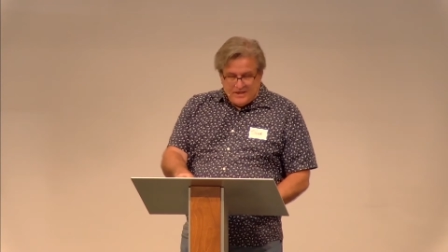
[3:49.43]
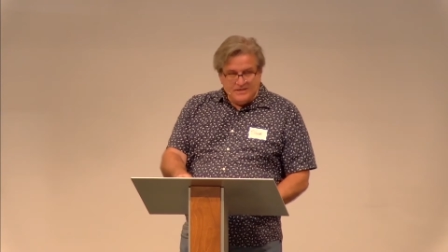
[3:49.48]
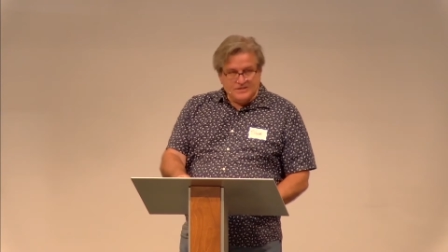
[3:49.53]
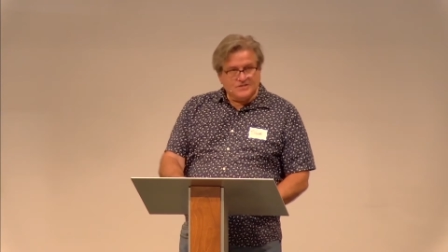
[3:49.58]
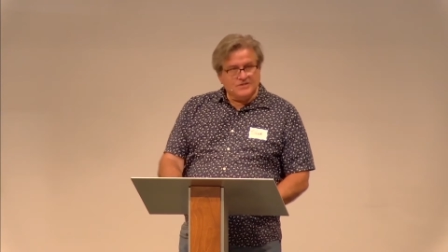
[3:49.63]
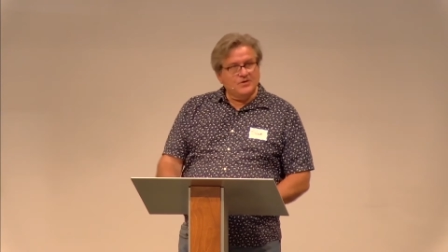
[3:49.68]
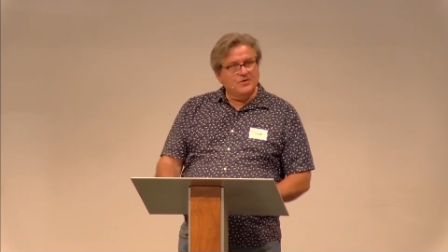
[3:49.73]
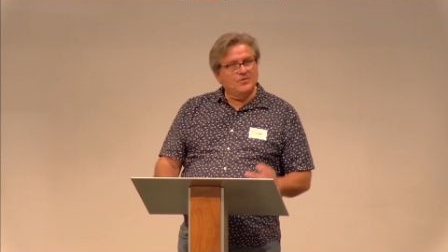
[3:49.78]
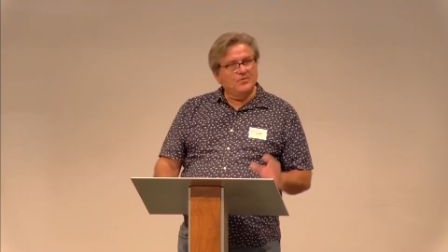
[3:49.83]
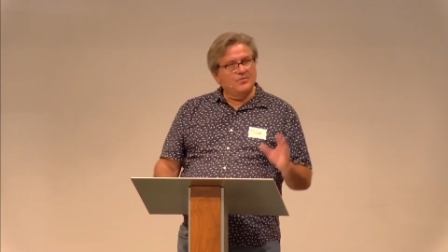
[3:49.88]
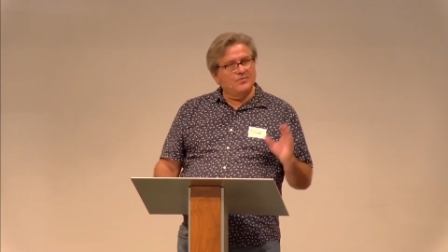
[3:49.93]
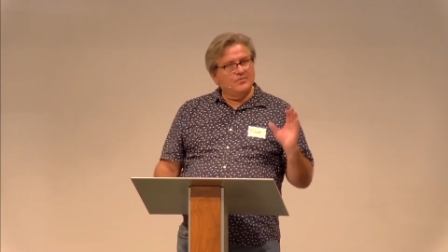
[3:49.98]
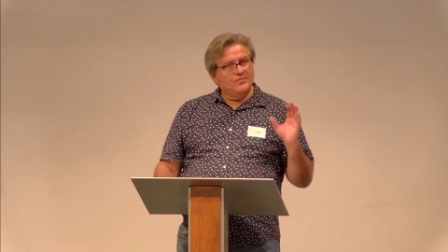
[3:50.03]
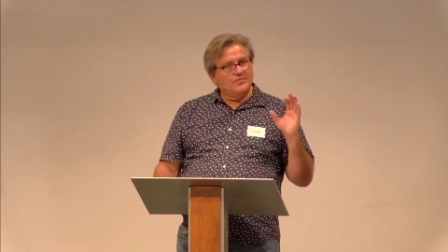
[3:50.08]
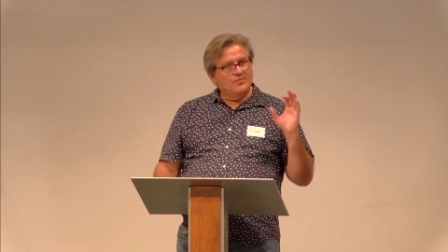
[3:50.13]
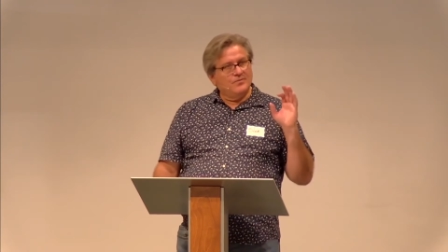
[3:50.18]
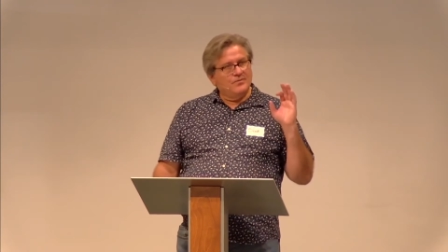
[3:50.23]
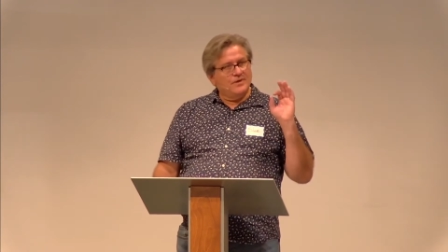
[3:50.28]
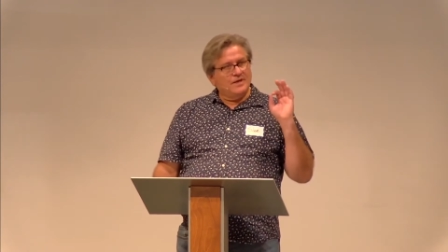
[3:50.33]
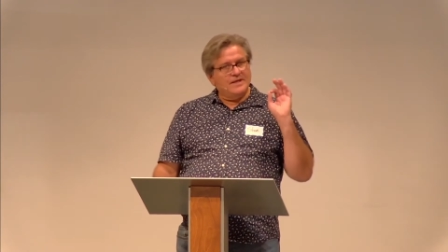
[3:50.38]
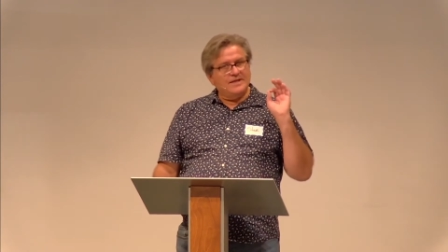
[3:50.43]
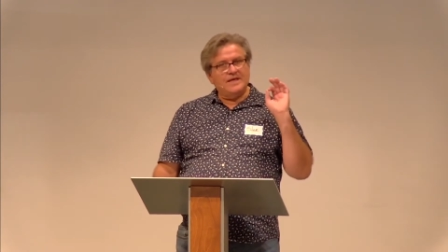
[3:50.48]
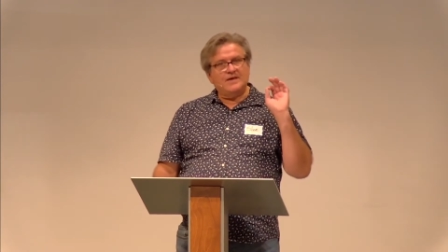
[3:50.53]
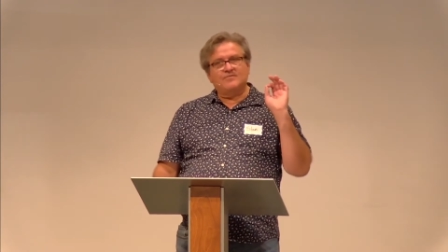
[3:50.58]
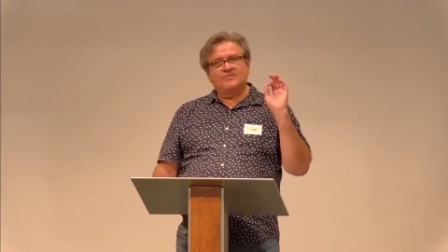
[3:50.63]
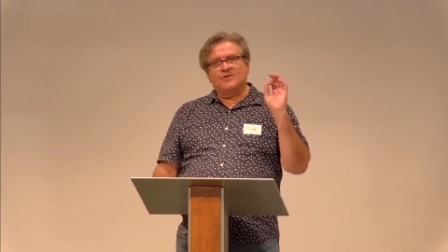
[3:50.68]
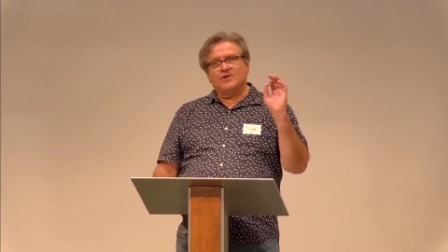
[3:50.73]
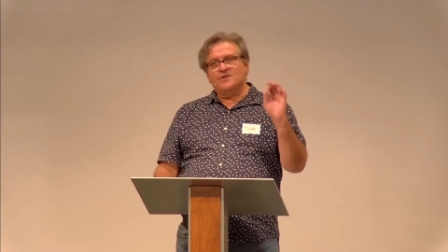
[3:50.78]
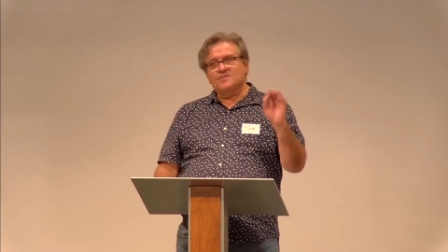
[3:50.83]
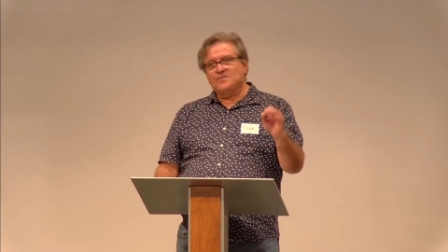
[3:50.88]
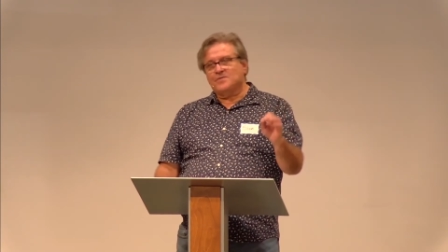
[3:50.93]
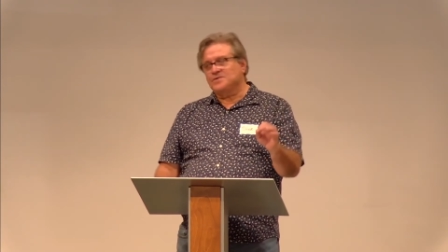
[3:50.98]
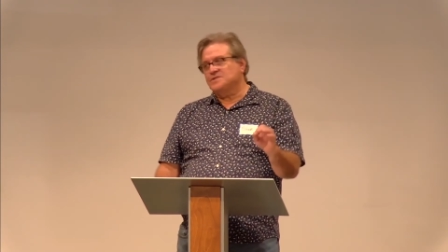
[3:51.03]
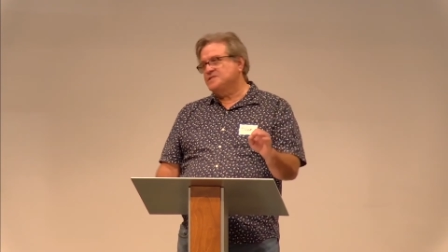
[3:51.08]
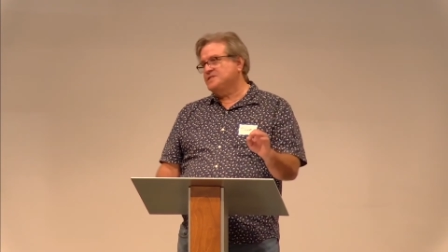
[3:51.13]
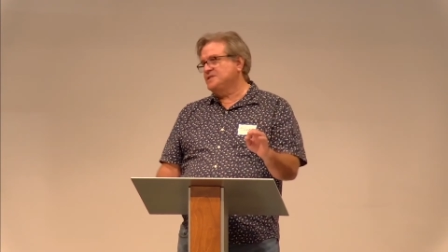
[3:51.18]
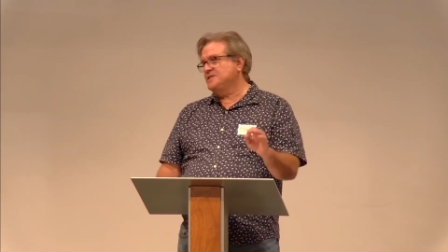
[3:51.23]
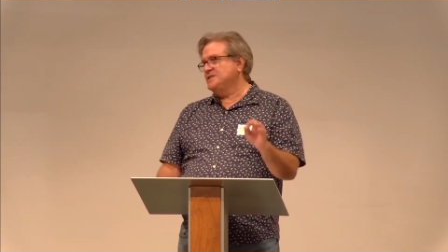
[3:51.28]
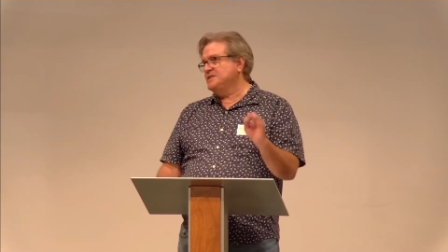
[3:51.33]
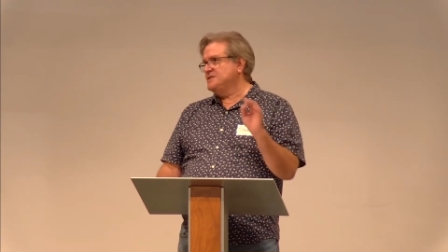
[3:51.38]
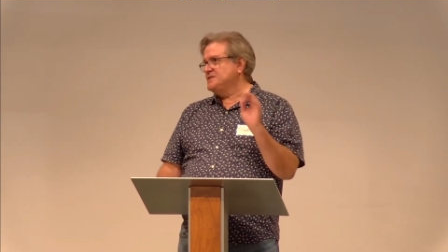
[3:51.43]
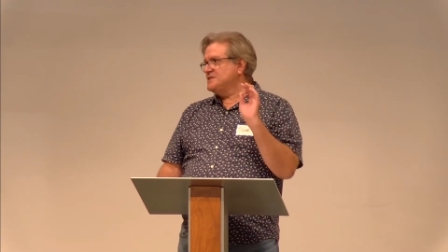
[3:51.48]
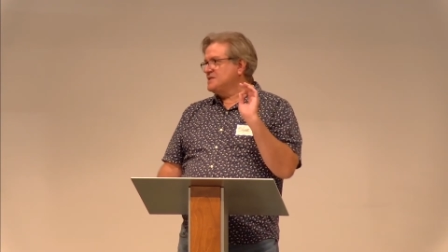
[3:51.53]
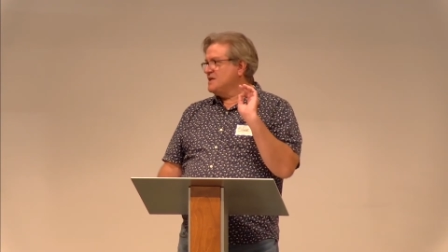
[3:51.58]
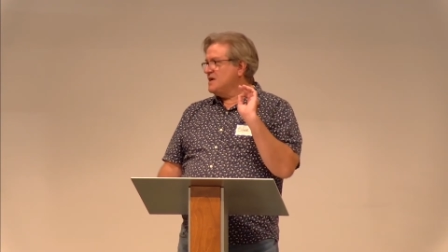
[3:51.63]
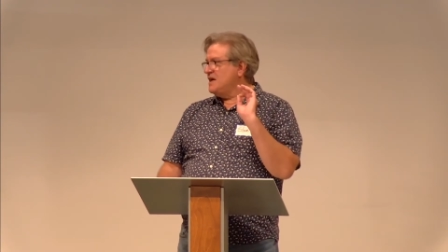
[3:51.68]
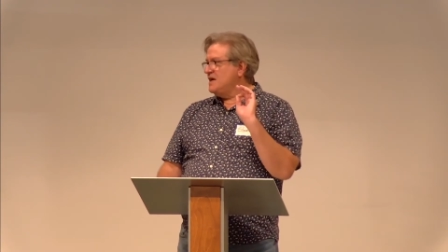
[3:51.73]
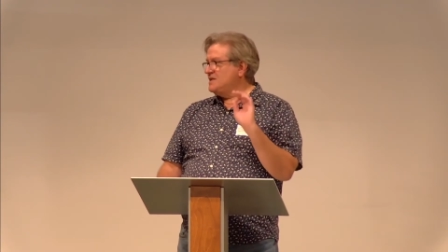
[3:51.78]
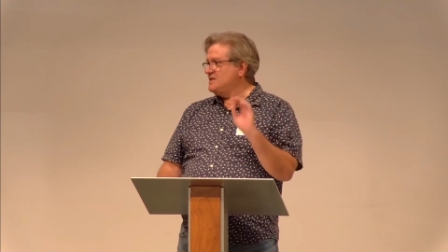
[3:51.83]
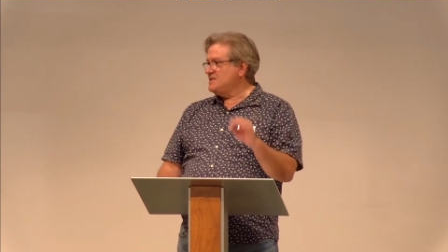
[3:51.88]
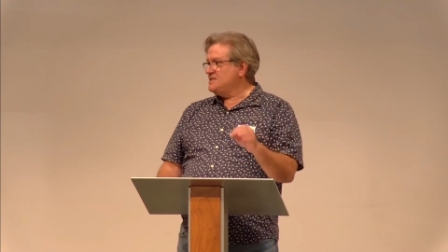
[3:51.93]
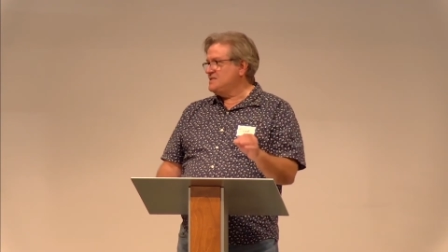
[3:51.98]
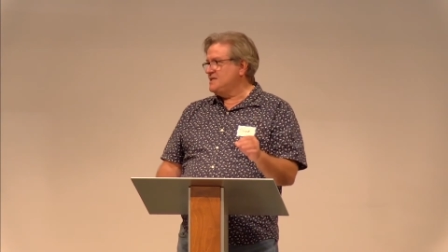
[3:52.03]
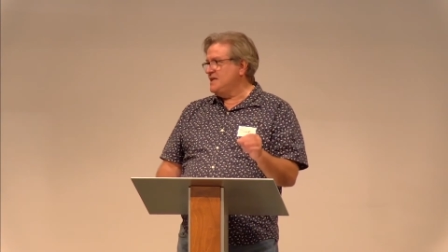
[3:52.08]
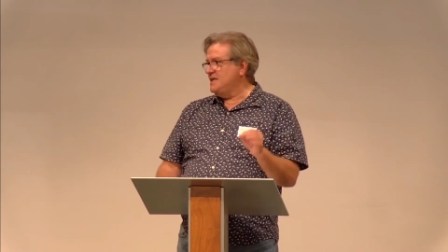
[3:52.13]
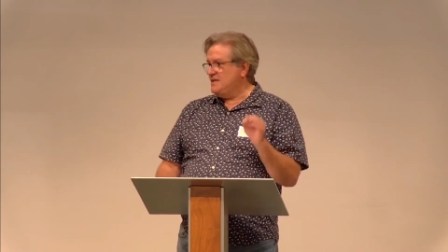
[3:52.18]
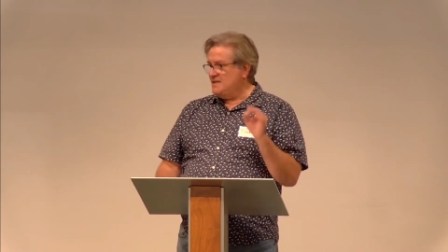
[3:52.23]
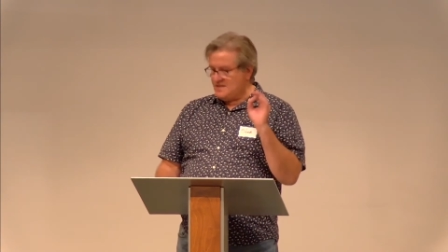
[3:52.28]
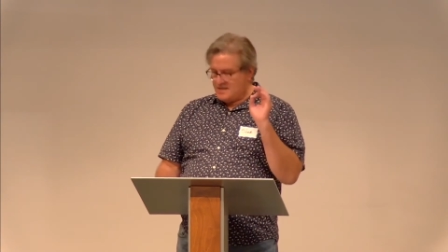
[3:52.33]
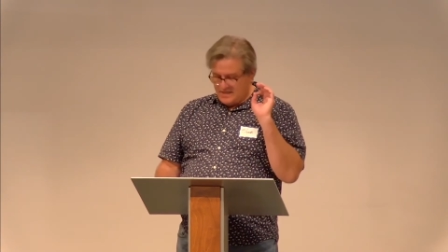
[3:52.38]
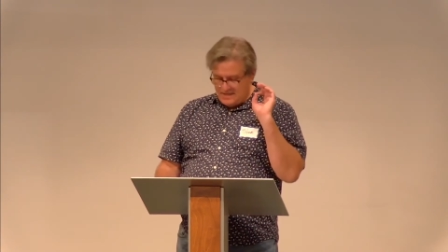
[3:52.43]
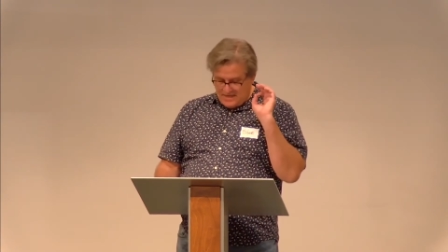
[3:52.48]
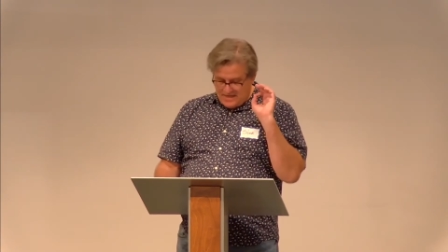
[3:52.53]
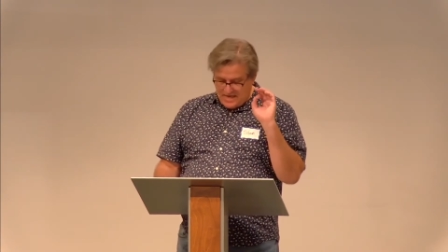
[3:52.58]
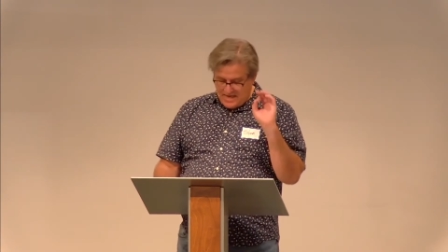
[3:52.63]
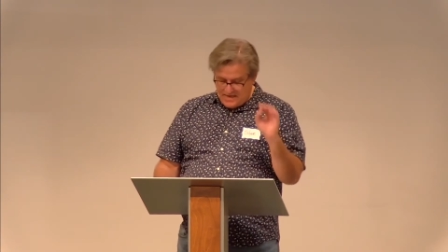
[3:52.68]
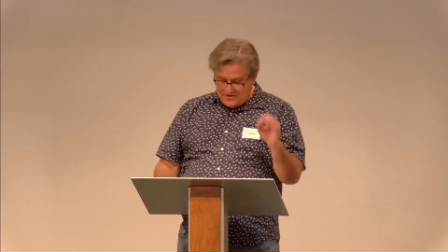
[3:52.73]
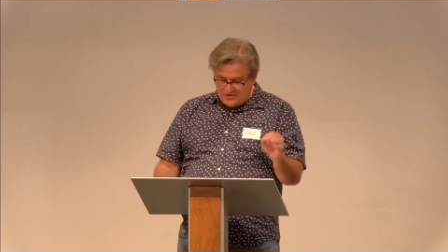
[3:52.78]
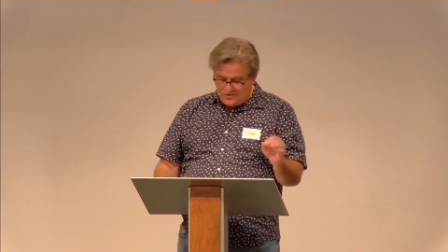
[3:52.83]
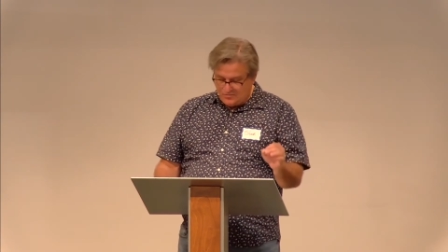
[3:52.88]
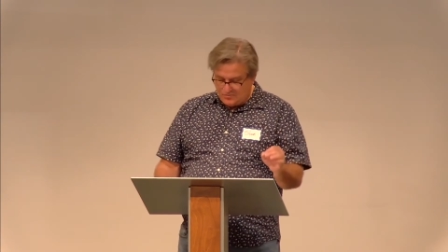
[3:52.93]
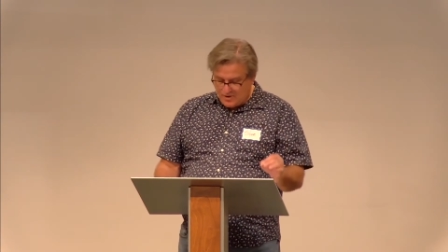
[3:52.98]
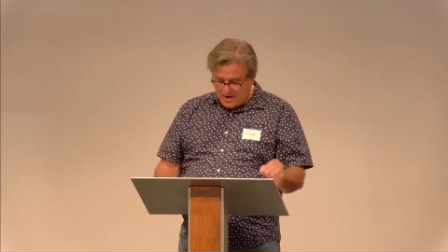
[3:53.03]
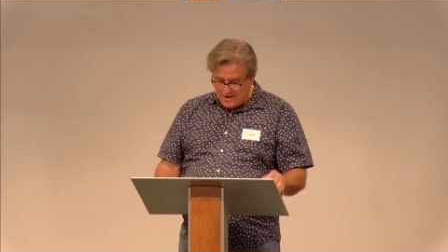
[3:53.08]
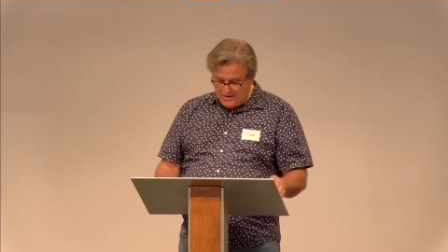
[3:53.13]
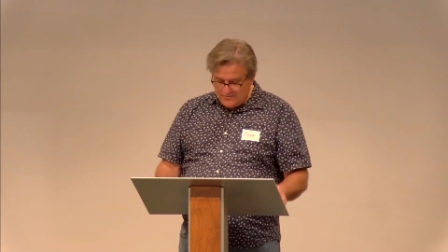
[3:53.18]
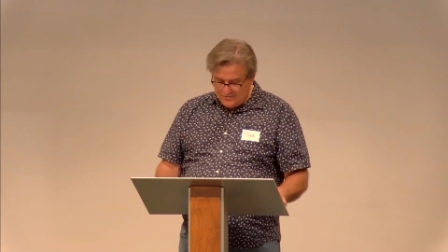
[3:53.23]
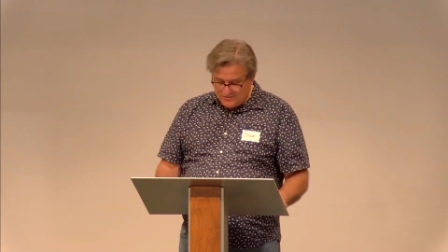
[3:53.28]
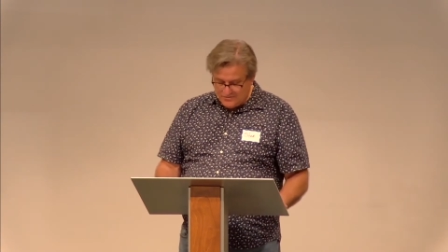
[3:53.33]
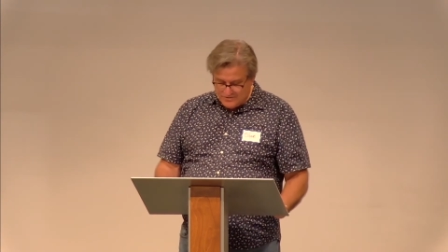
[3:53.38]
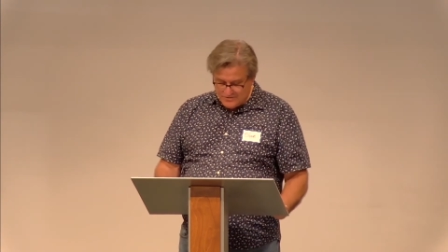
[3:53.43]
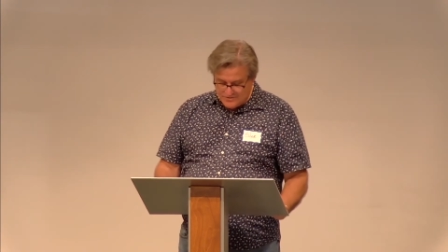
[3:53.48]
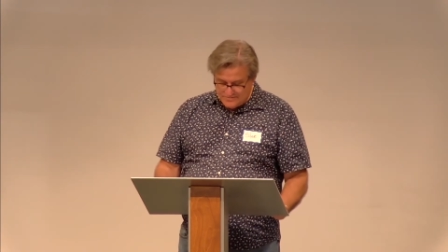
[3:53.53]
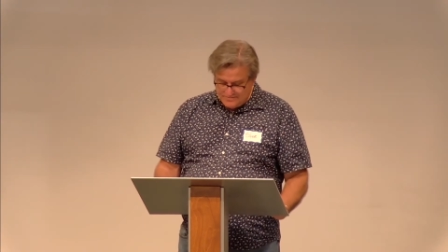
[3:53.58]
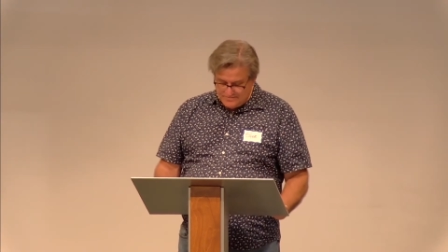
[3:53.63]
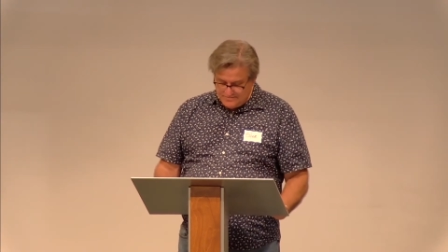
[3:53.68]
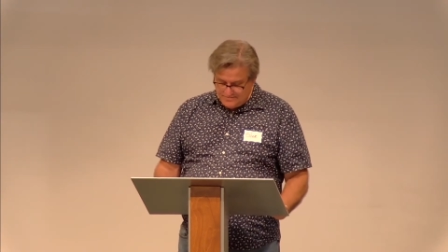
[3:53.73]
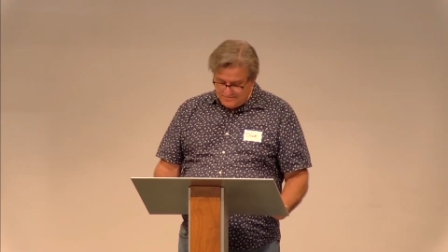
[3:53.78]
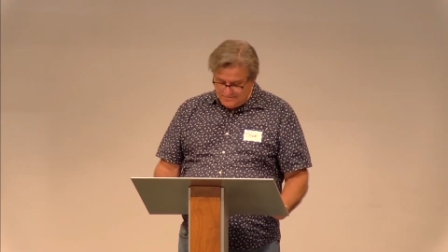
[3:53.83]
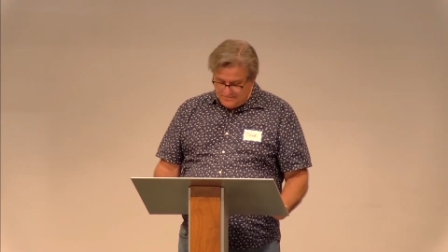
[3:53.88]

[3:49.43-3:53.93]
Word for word: And so, in that very first sentence, God is stating that he had no rivals